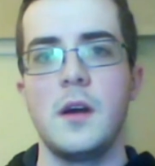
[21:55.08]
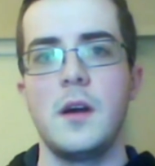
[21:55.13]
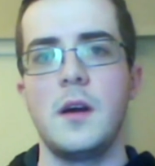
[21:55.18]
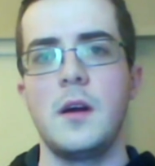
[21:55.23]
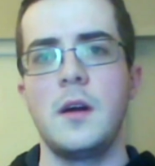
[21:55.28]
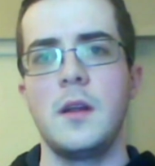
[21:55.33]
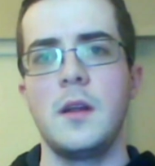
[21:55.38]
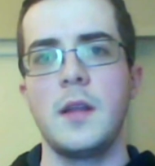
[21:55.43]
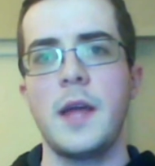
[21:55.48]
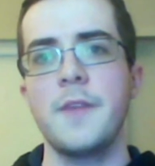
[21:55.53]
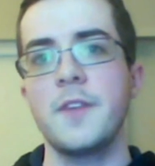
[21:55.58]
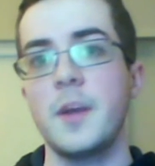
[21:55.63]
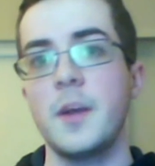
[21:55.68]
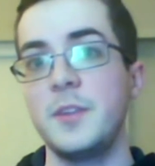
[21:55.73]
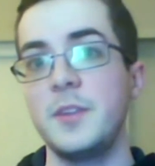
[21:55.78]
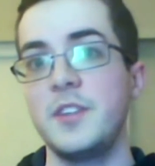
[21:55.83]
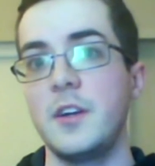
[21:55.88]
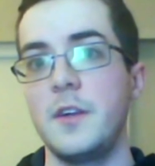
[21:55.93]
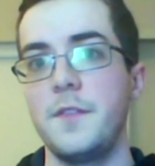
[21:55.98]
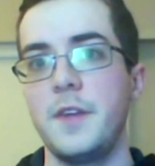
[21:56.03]
Live
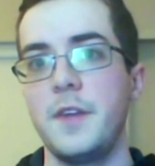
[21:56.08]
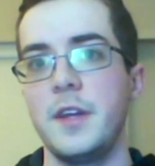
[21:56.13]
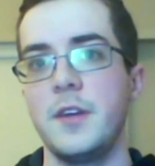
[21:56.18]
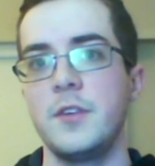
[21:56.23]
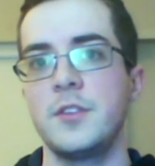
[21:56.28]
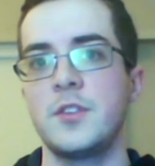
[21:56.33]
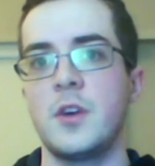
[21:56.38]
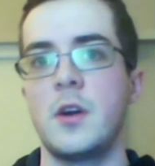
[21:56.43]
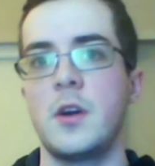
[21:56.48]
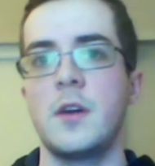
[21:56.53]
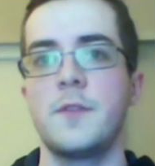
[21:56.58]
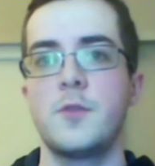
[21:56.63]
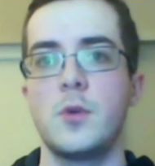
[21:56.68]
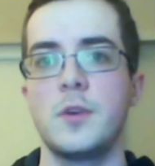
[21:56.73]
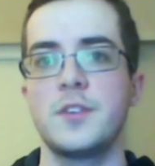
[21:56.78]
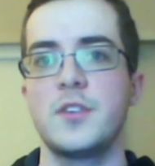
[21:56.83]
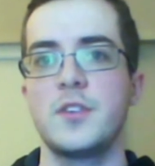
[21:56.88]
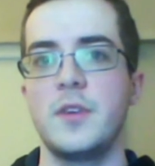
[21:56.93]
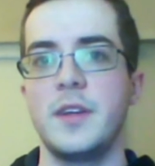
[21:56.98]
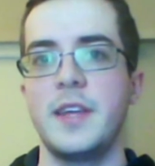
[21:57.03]
commentary videos are, of
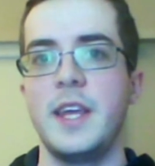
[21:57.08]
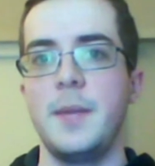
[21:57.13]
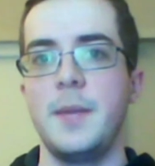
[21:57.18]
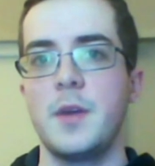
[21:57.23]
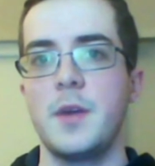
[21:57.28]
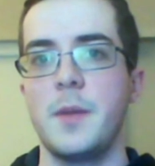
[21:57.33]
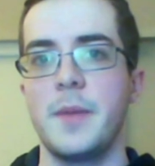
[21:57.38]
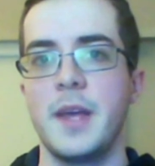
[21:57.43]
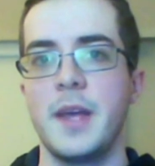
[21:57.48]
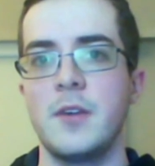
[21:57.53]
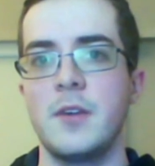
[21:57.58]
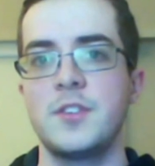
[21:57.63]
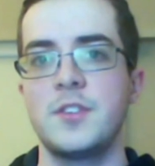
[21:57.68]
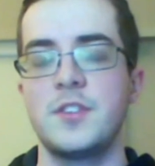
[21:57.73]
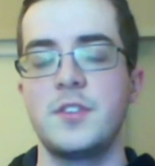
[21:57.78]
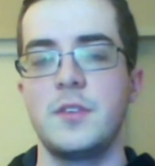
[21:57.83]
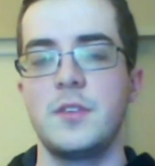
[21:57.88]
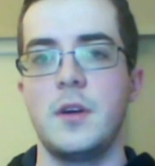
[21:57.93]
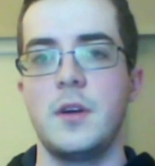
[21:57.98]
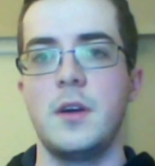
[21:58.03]
course, going to keep coming
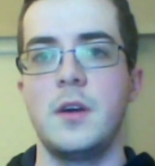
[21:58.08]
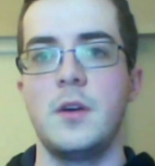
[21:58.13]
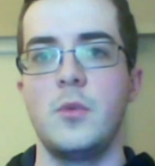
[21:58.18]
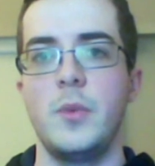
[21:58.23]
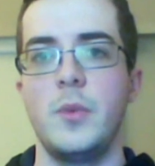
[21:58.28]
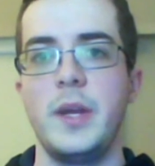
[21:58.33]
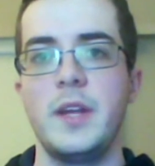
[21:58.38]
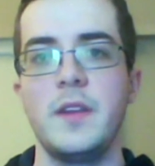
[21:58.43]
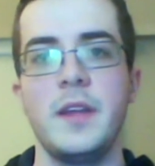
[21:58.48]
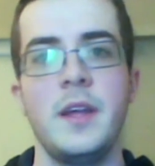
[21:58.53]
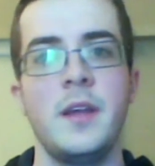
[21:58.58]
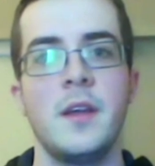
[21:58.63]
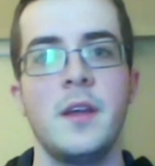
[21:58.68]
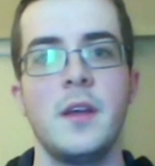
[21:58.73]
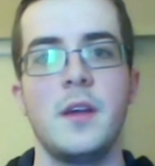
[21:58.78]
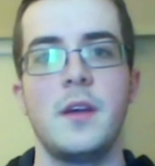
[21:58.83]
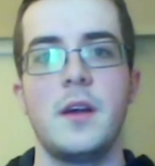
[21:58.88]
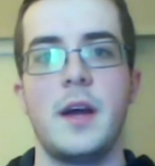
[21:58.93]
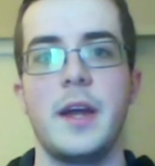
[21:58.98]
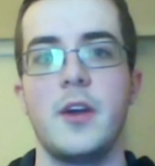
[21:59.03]
out weekly,
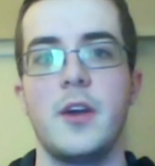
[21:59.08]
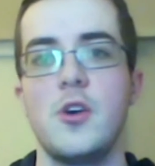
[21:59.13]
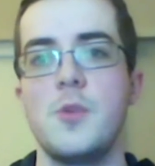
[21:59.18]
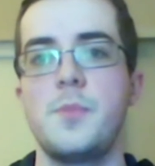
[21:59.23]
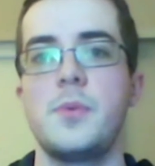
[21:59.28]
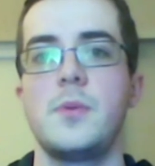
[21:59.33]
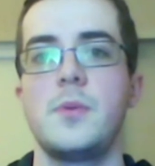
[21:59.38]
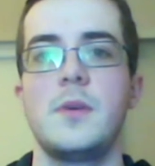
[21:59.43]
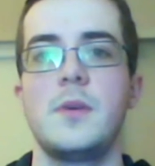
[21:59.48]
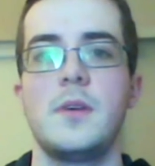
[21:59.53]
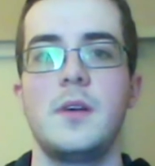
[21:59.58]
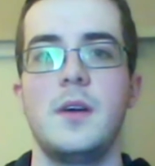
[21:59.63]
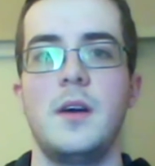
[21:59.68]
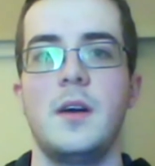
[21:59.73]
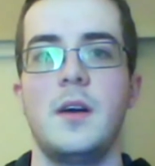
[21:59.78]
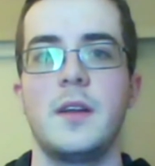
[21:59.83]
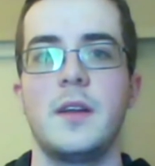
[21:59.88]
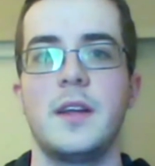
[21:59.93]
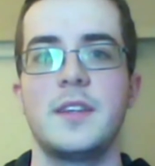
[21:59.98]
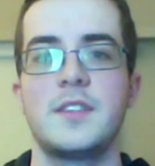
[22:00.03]
I hope,
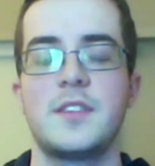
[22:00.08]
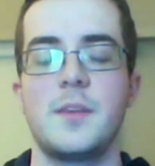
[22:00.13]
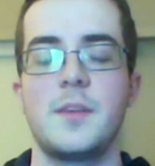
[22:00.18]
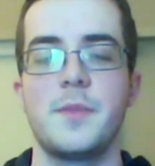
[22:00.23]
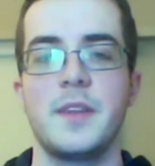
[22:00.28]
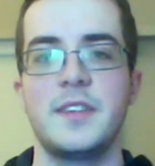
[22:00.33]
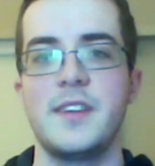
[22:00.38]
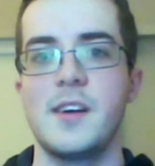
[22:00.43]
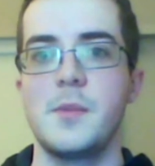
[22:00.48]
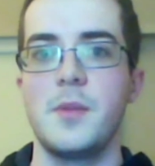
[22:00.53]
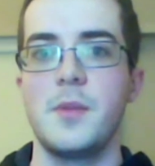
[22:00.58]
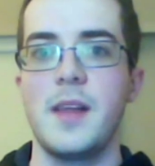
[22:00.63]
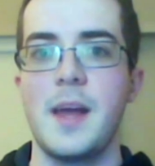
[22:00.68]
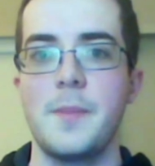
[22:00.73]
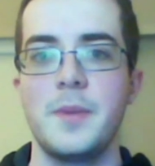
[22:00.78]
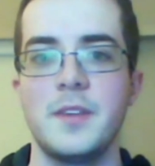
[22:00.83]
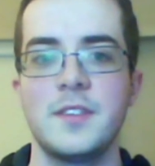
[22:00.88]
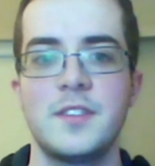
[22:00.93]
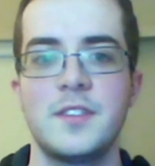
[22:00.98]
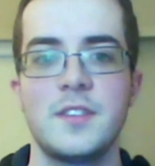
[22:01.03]
unless something terrible
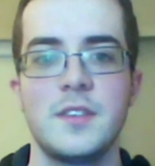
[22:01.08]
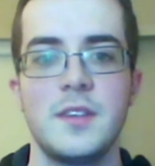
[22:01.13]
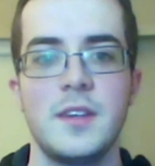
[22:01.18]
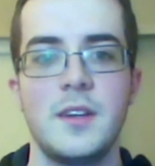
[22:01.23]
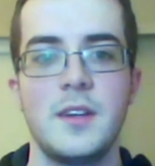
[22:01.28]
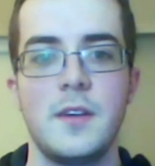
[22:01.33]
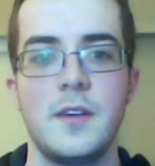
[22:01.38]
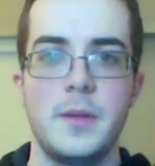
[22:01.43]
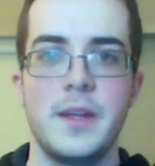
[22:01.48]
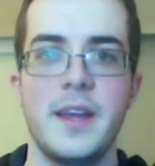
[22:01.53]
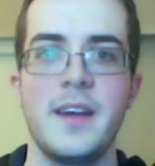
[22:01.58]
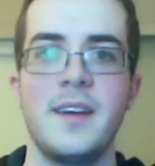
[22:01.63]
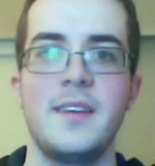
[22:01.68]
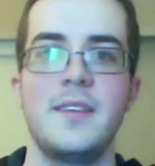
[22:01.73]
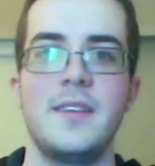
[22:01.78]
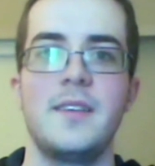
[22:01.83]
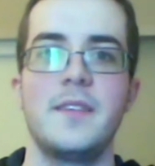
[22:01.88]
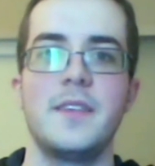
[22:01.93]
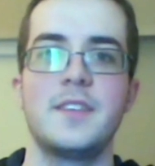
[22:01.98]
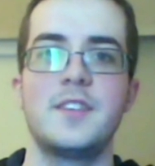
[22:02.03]
happens. But
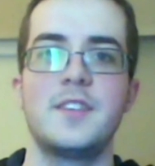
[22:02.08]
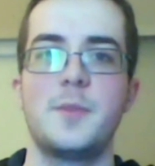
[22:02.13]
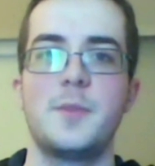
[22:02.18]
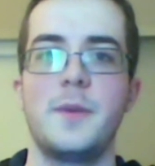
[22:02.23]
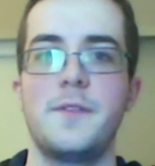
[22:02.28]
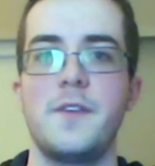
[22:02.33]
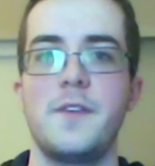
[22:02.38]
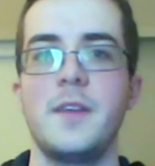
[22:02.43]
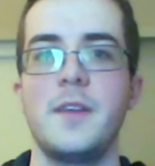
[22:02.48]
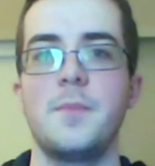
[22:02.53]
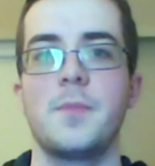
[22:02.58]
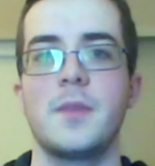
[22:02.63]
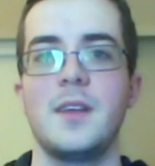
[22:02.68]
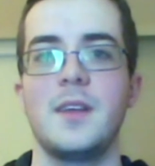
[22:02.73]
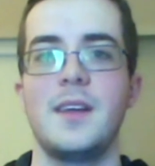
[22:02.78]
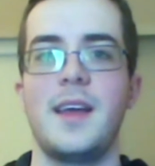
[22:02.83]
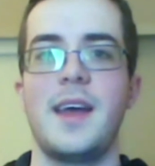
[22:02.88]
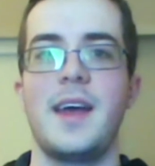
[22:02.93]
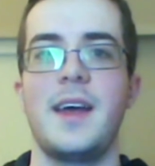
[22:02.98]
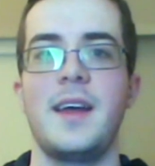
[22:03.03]
yeah, this has been fun.
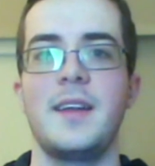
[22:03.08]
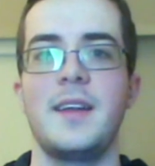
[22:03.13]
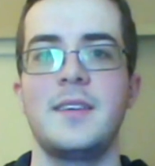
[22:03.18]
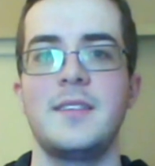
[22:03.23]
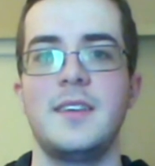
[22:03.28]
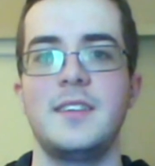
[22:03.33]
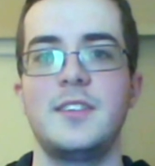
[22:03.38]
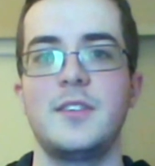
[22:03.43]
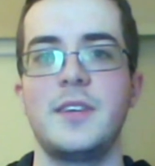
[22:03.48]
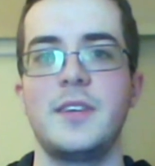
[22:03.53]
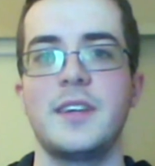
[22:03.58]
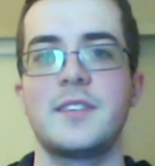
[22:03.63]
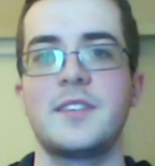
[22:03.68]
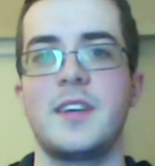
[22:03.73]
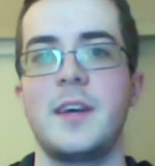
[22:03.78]
And until next